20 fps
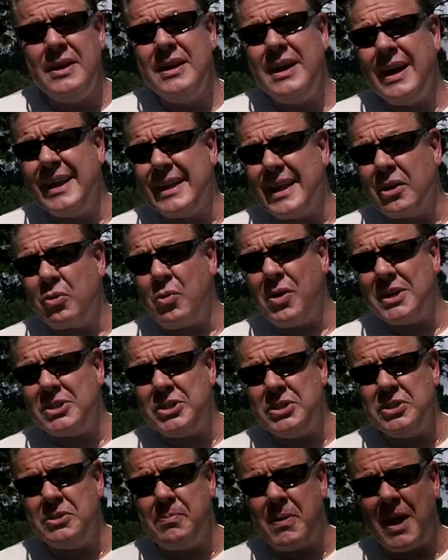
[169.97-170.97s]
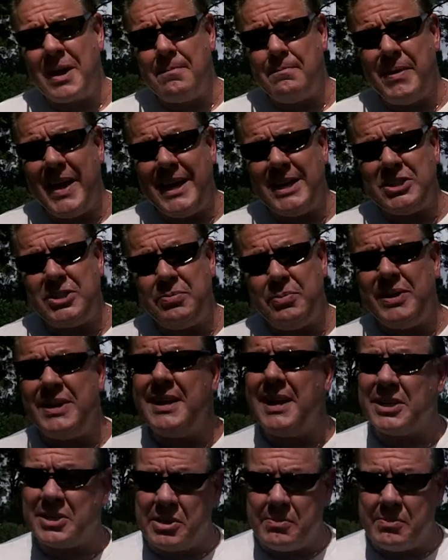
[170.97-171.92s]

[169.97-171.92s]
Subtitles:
I get questions about a basement. Yes,